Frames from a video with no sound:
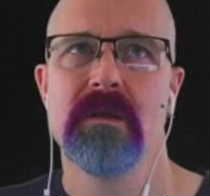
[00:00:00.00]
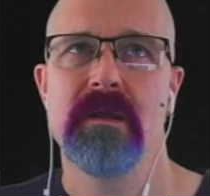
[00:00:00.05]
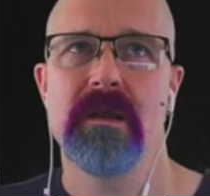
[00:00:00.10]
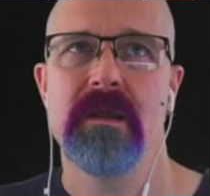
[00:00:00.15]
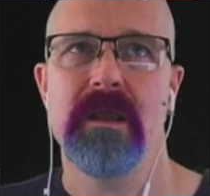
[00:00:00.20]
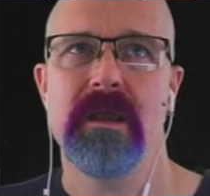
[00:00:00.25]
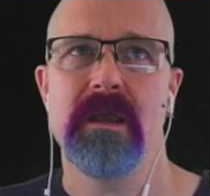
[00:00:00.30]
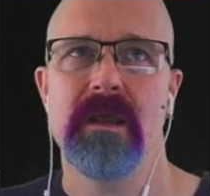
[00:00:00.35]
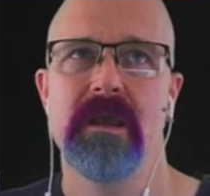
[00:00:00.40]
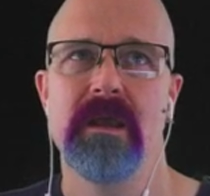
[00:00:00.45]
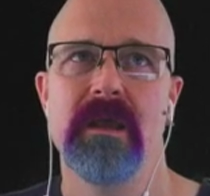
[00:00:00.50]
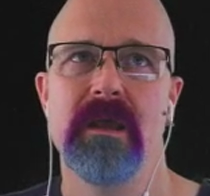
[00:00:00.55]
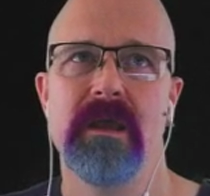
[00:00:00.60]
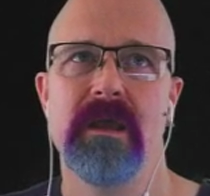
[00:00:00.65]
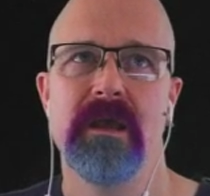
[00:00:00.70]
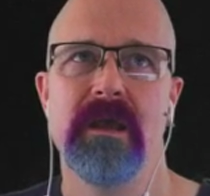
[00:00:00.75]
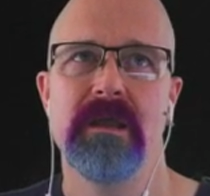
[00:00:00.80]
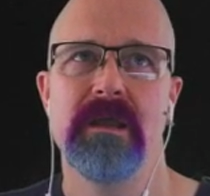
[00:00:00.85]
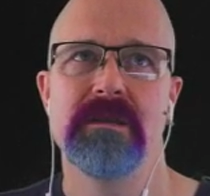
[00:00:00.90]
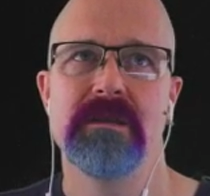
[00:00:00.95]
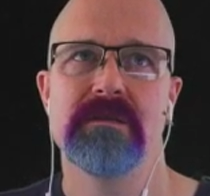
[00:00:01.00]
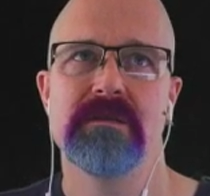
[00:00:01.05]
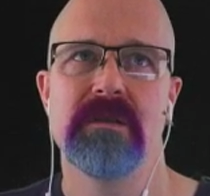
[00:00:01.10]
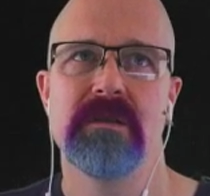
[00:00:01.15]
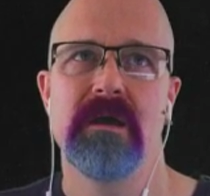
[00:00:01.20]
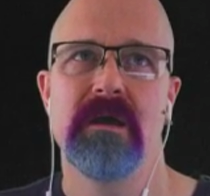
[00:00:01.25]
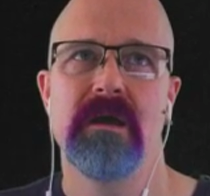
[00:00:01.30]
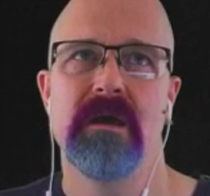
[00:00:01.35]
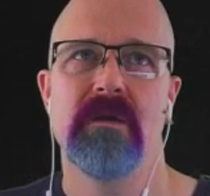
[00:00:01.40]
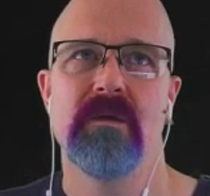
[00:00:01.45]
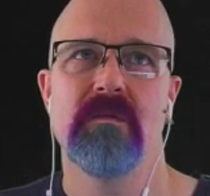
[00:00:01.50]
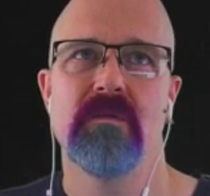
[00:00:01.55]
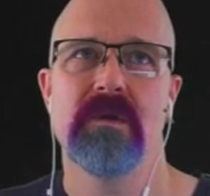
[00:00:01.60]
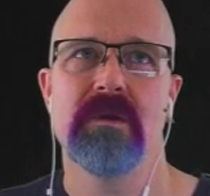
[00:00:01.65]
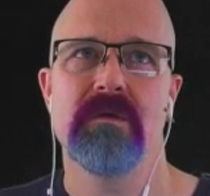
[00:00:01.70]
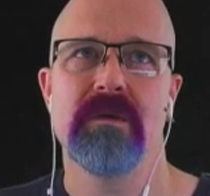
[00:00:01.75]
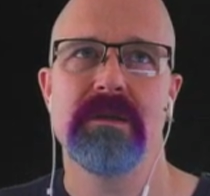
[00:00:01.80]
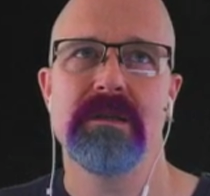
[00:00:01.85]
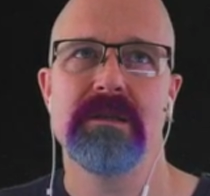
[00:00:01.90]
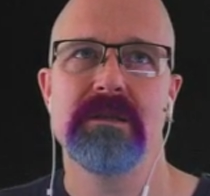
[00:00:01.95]
And what
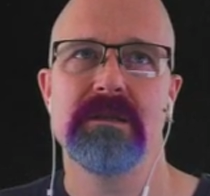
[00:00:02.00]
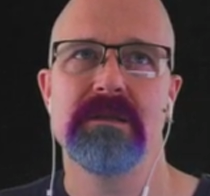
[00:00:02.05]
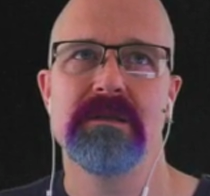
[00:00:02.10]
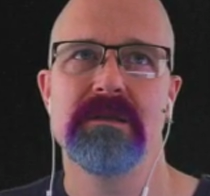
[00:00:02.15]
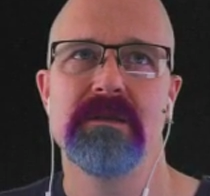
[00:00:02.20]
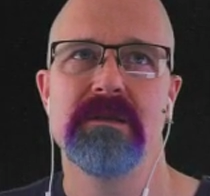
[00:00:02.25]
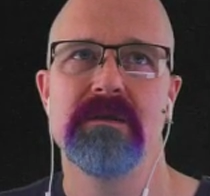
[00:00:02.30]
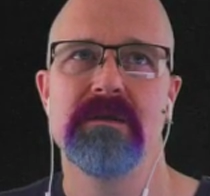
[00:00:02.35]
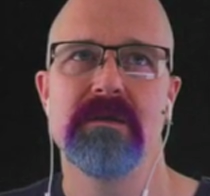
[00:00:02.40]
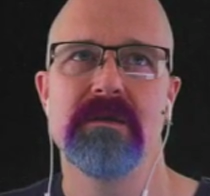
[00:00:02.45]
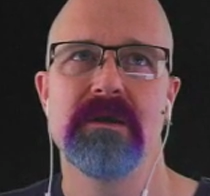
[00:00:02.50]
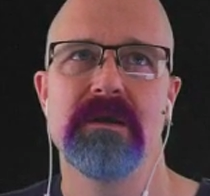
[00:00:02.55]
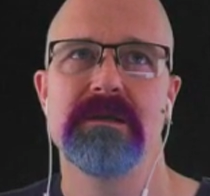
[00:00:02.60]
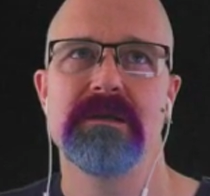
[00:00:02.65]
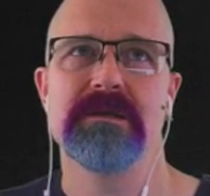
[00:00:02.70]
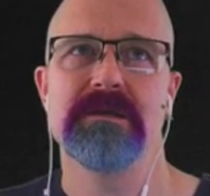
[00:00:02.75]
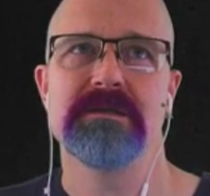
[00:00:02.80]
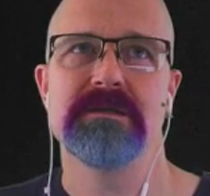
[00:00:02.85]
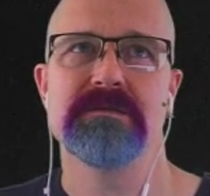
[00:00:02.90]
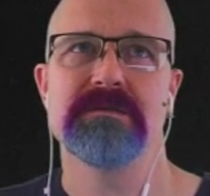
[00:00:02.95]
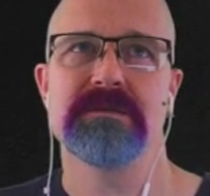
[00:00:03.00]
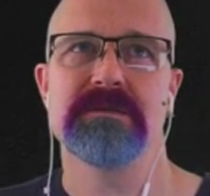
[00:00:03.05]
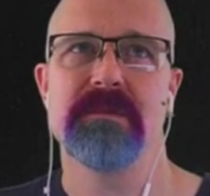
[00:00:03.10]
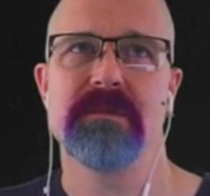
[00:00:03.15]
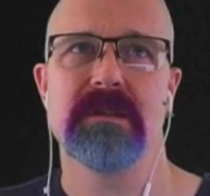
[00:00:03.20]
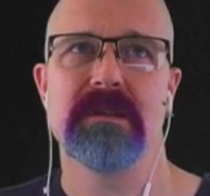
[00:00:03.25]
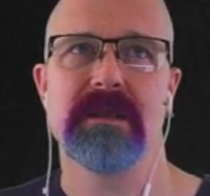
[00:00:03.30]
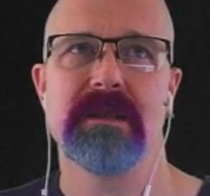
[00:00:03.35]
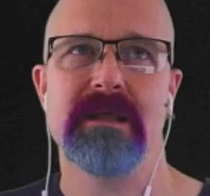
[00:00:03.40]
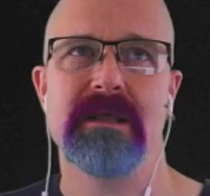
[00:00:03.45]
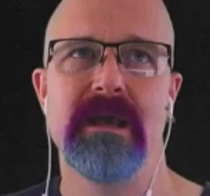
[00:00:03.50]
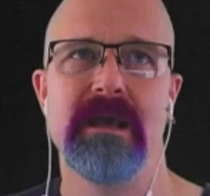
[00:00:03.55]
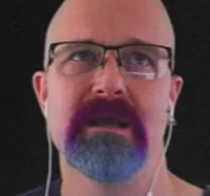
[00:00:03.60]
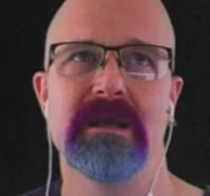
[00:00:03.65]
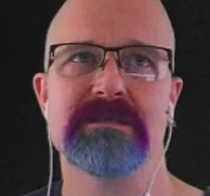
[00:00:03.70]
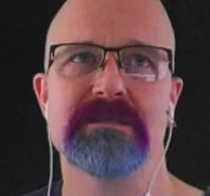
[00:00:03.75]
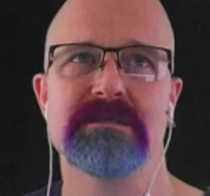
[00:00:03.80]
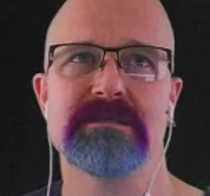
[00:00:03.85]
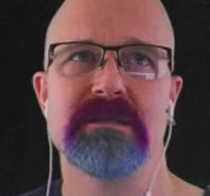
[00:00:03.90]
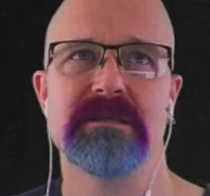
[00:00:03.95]
do I need to do? I need to do something like
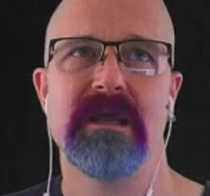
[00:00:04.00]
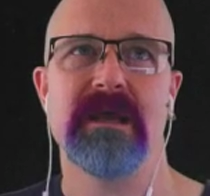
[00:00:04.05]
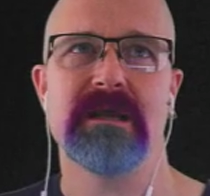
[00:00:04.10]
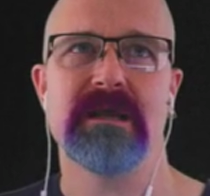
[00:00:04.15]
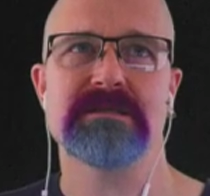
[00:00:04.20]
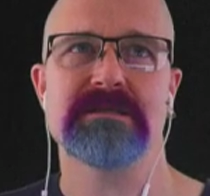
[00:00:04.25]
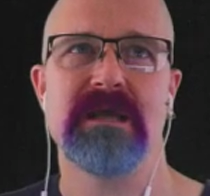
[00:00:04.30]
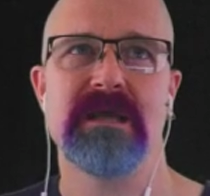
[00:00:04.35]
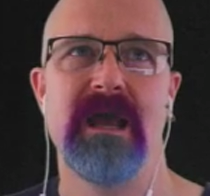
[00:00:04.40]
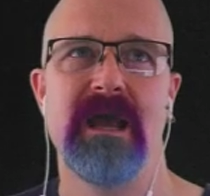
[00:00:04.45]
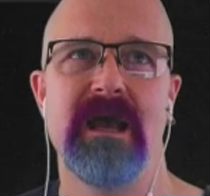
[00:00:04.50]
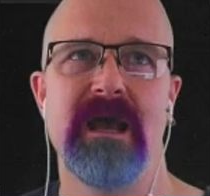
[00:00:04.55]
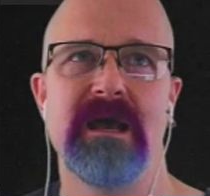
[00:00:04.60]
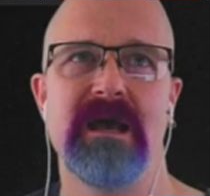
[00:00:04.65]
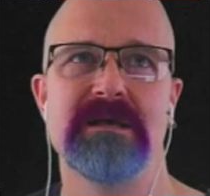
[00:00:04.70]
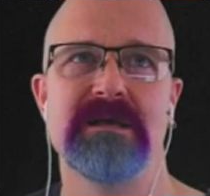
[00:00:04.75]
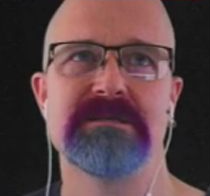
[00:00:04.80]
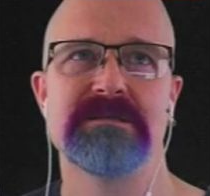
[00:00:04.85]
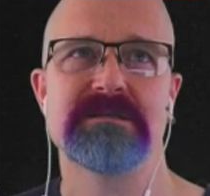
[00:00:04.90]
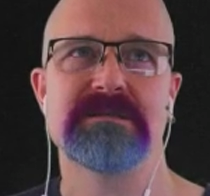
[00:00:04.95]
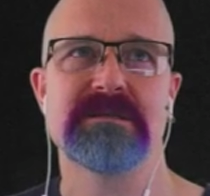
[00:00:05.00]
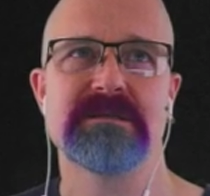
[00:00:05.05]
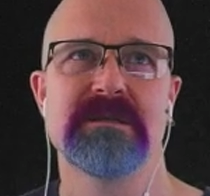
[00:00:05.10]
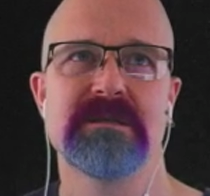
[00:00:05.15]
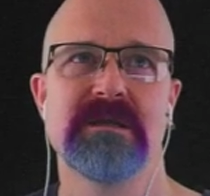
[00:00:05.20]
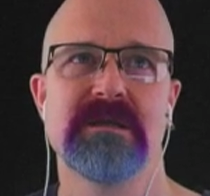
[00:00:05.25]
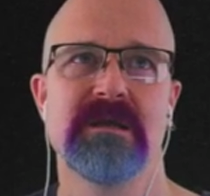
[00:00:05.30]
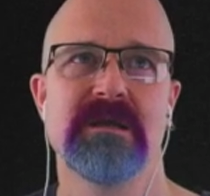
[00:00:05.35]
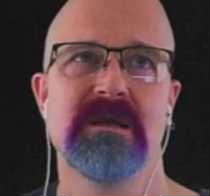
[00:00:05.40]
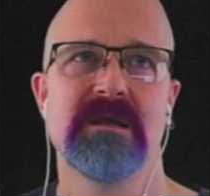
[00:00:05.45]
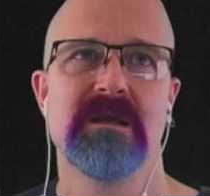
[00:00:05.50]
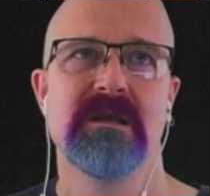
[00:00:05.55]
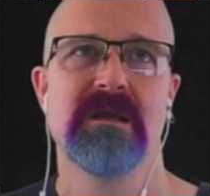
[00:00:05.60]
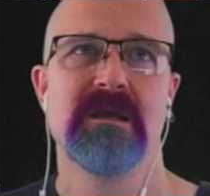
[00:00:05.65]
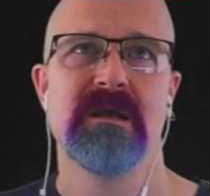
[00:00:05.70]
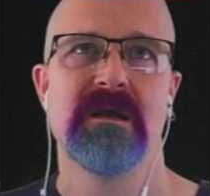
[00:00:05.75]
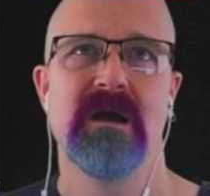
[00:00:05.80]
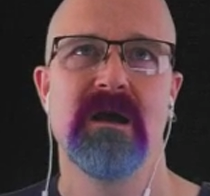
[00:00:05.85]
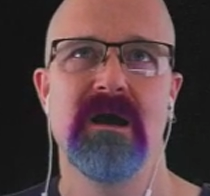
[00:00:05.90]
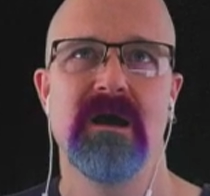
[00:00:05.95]
x as
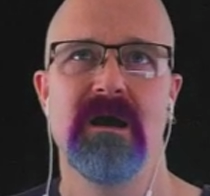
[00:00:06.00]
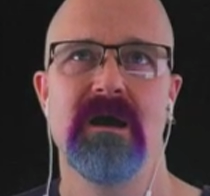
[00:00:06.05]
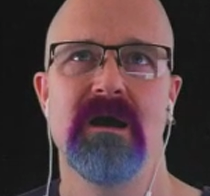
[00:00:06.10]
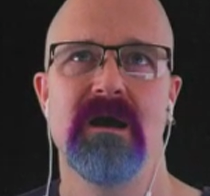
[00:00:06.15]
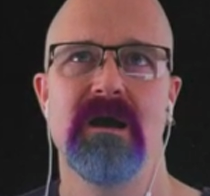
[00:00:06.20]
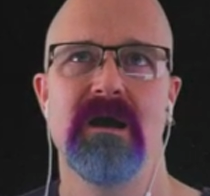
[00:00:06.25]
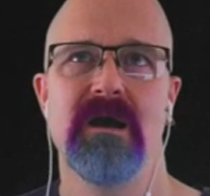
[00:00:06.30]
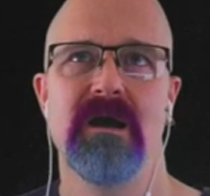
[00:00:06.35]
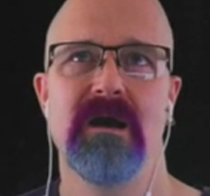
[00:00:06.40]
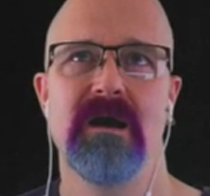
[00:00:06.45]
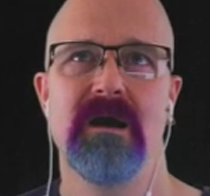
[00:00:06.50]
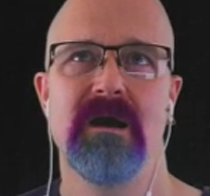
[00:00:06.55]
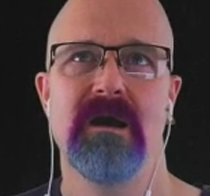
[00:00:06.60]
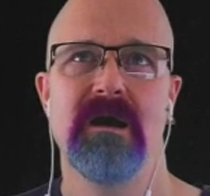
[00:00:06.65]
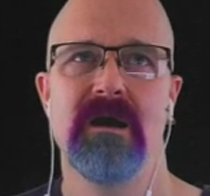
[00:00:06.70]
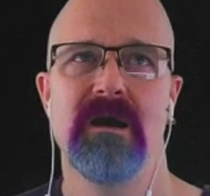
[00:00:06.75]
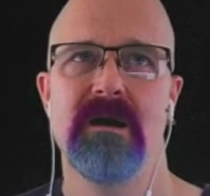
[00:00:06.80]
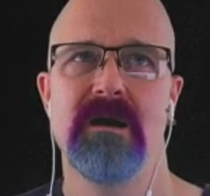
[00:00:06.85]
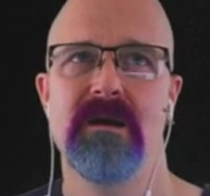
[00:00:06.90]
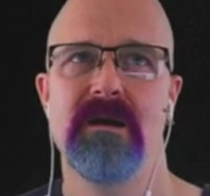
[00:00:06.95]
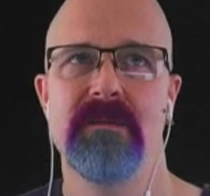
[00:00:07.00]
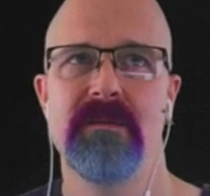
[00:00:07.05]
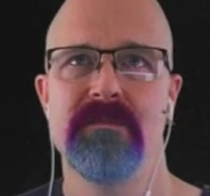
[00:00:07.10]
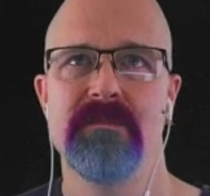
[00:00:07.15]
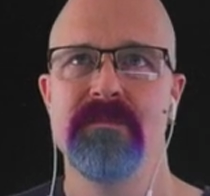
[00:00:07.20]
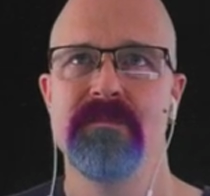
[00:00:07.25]
the